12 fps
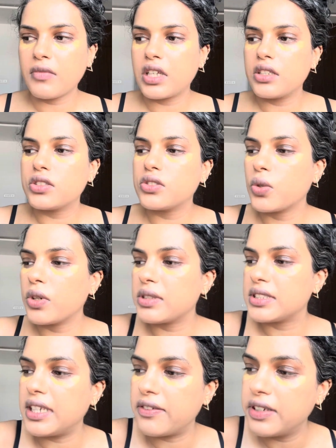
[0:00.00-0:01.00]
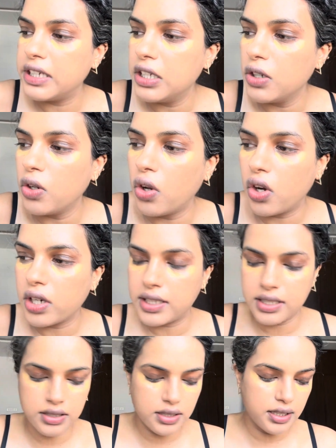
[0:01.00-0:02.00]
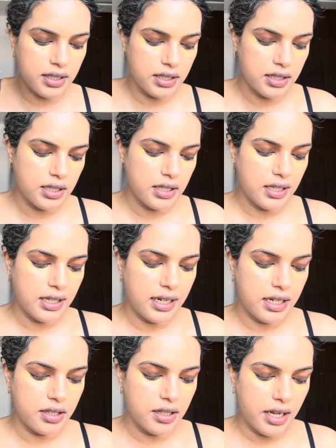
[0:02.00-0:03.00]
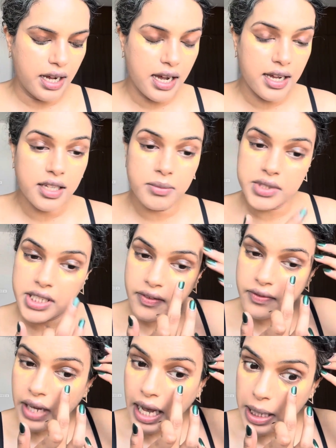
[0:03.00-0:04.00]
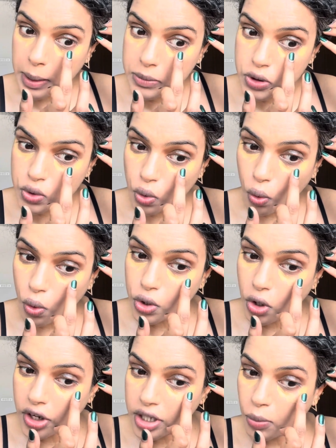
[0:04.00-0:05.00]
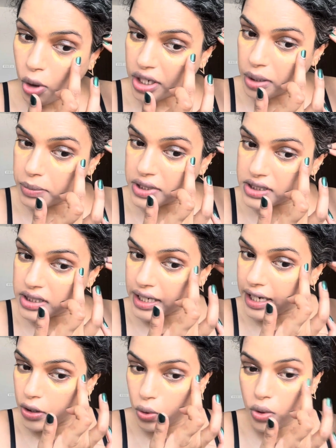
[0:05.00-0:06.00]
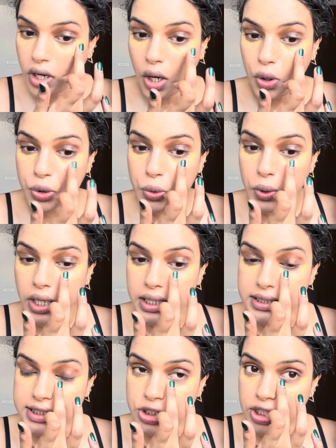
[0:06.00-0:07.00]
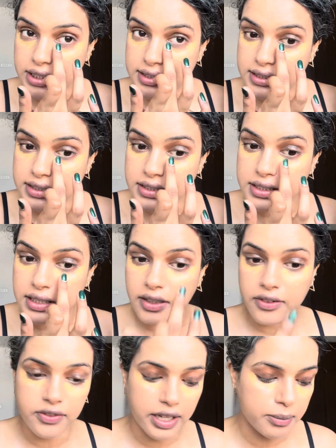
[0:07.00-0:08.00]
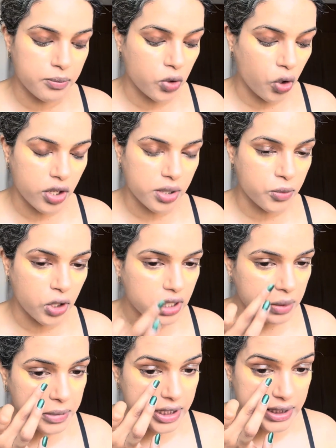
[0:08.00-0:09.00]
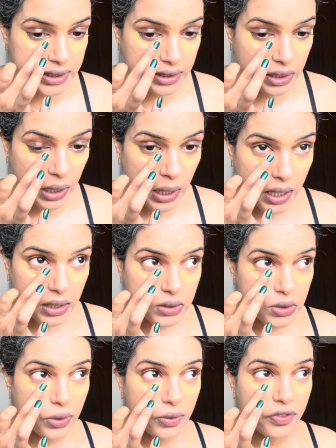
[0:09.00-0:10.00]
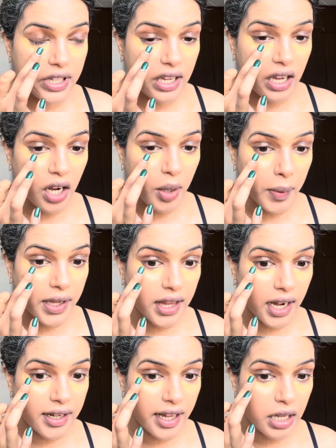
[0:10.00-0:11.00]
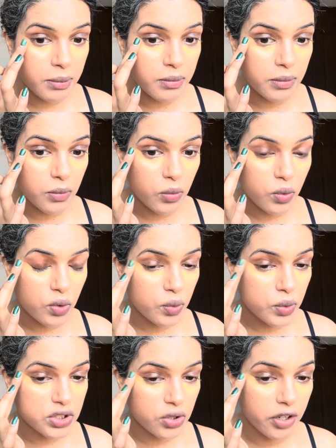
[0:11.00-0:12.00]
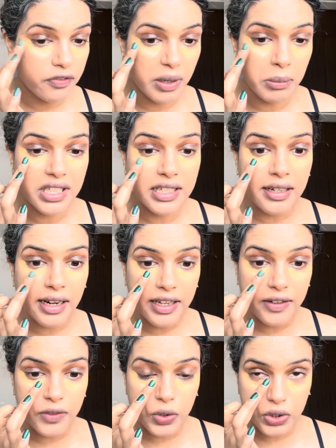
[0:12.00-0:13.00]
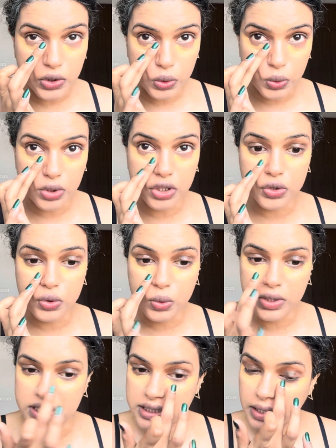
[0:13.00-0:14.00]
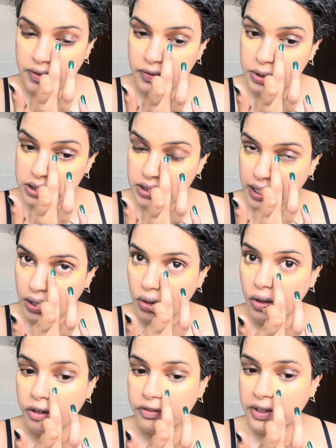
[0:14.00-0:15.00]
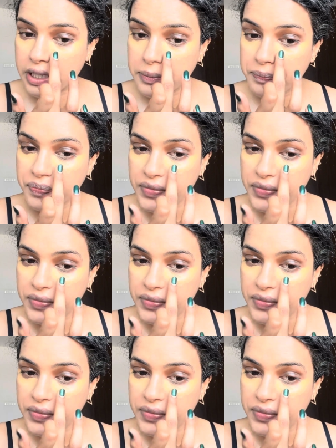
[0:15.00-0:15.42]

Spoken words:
So it is definitely a lot, and I am so not a morning person. Like I don't know how to stress this enough. I'm not a morning person, so waking up at that time was not fun. But the drive to the zoo itself was like a lot of fun.